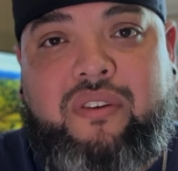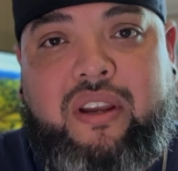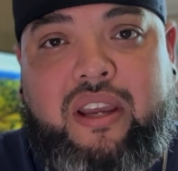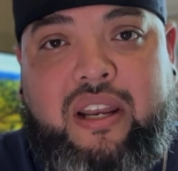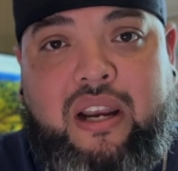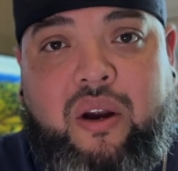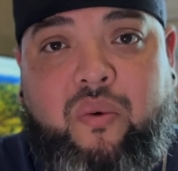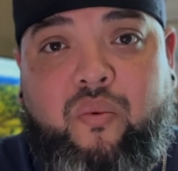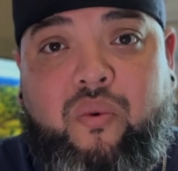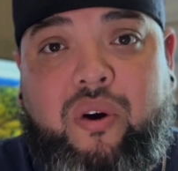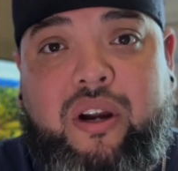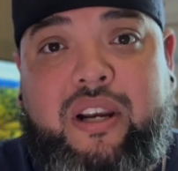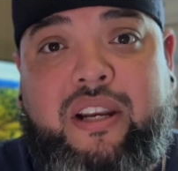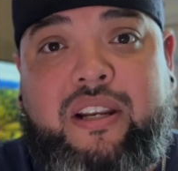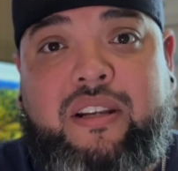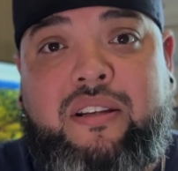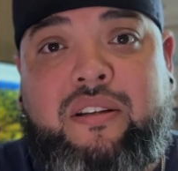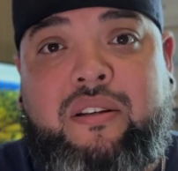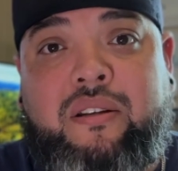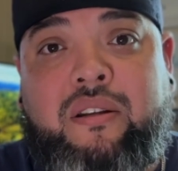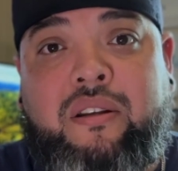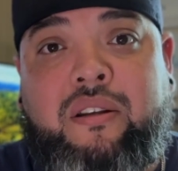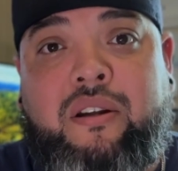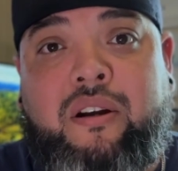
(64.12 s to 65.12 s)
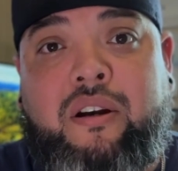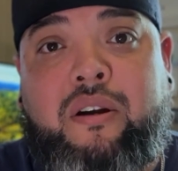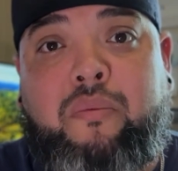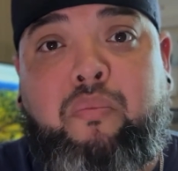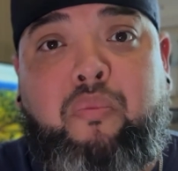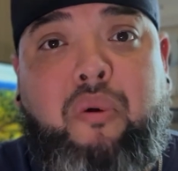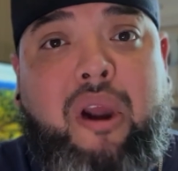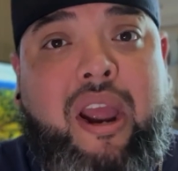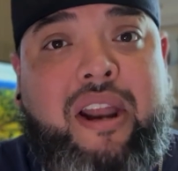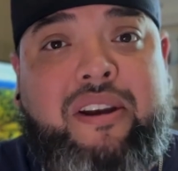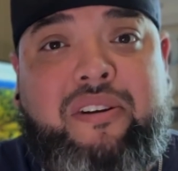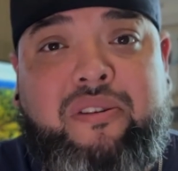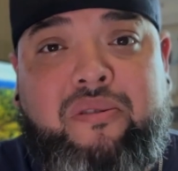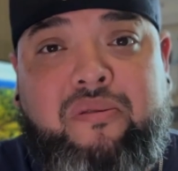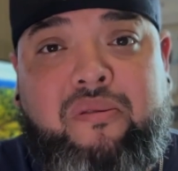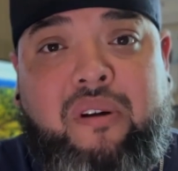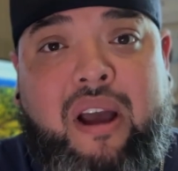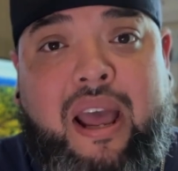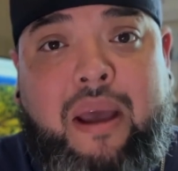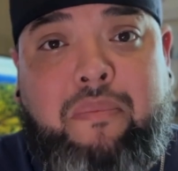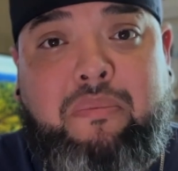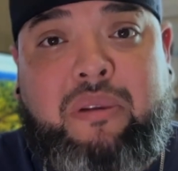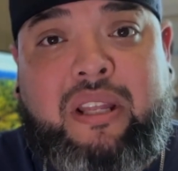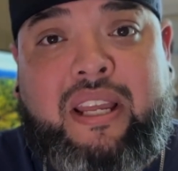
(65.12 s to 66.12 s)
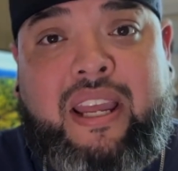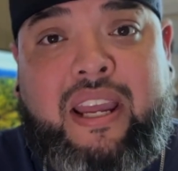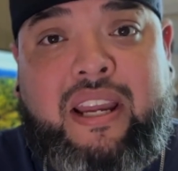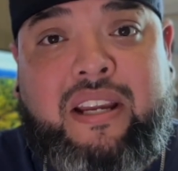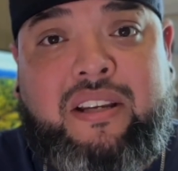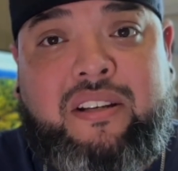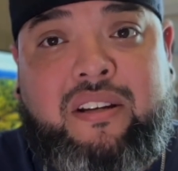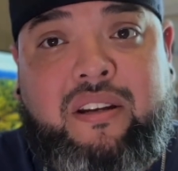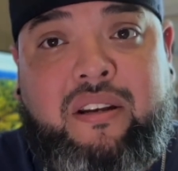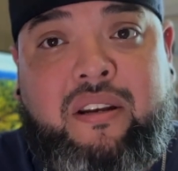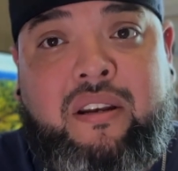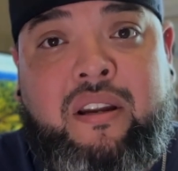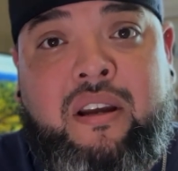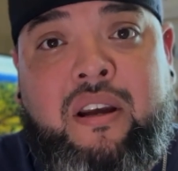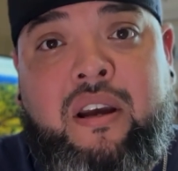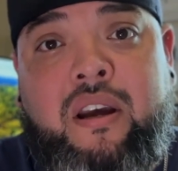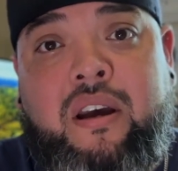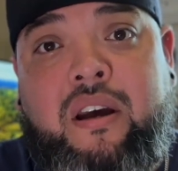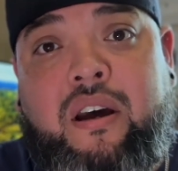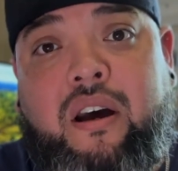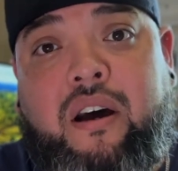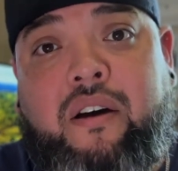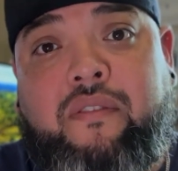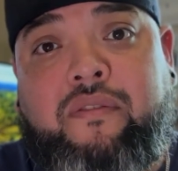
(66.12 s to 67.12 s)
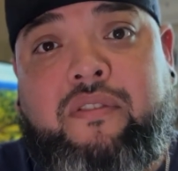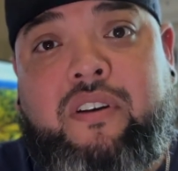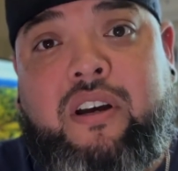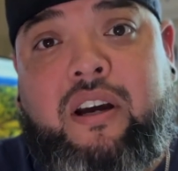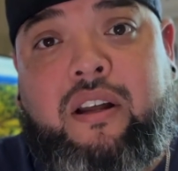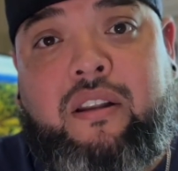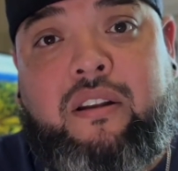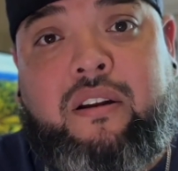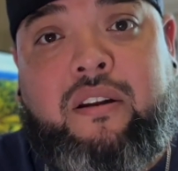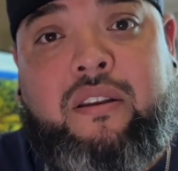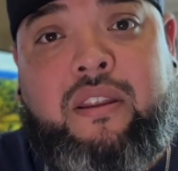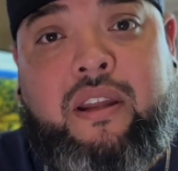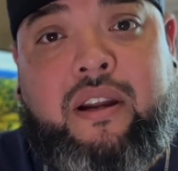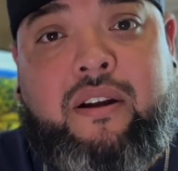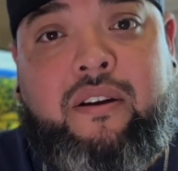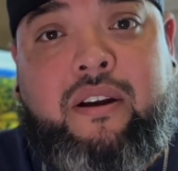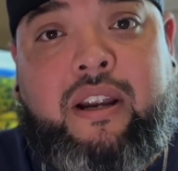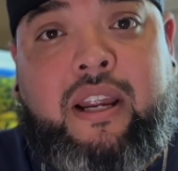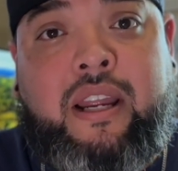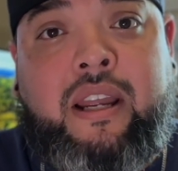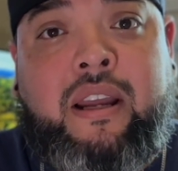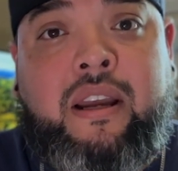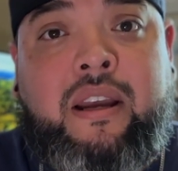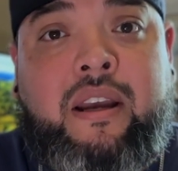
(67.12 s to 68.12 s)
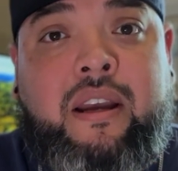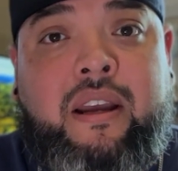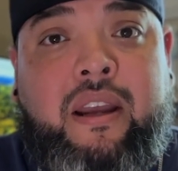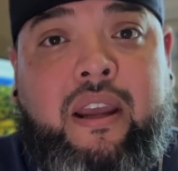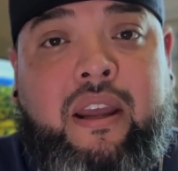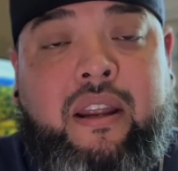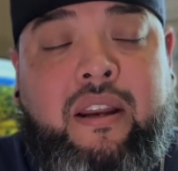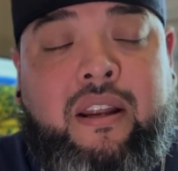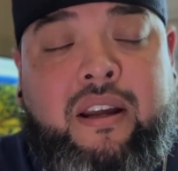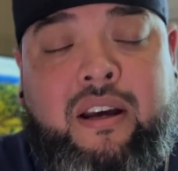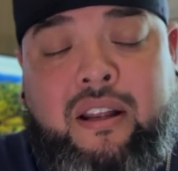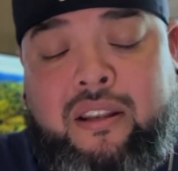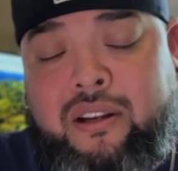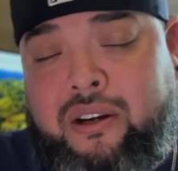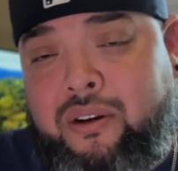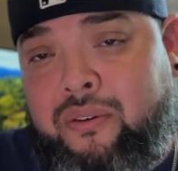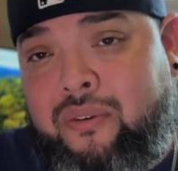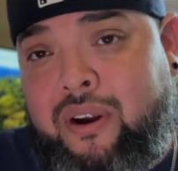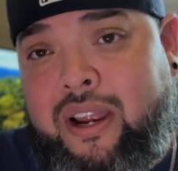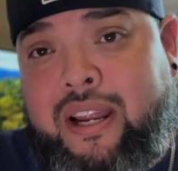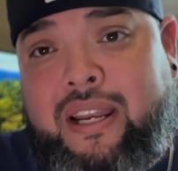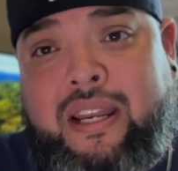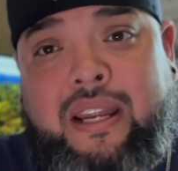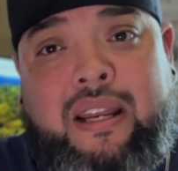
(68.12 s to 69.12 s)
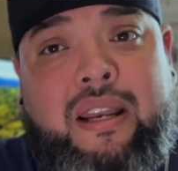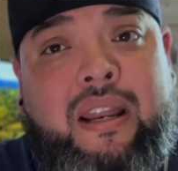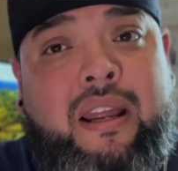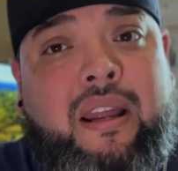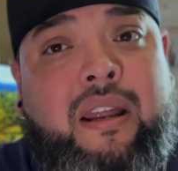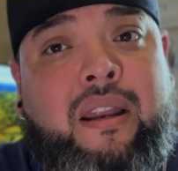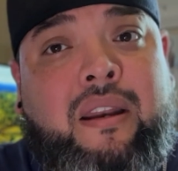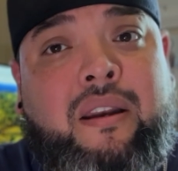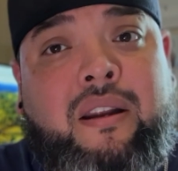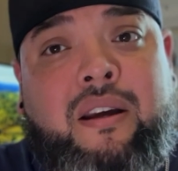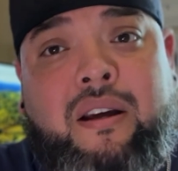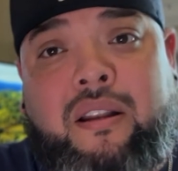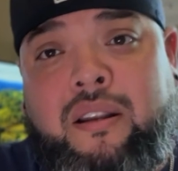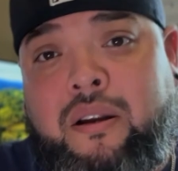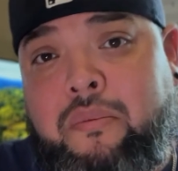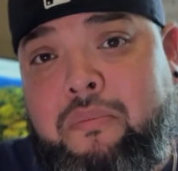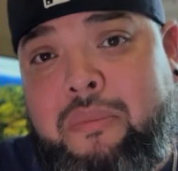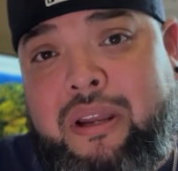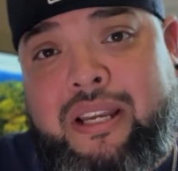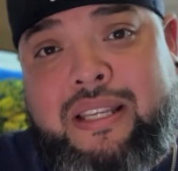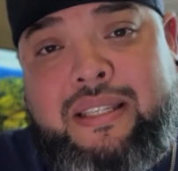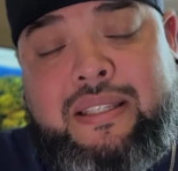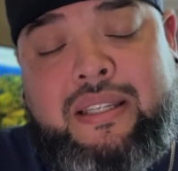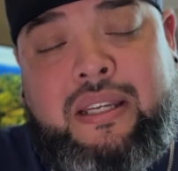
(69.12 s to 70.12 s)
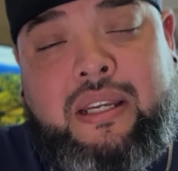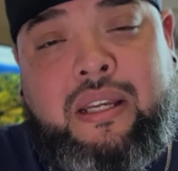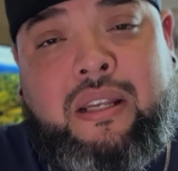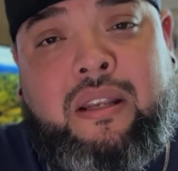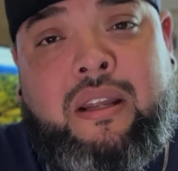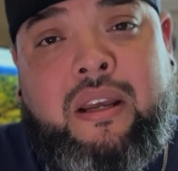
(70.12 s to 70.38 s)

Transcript: And I wanted to learn practical application of color theory and color grading and color mixing.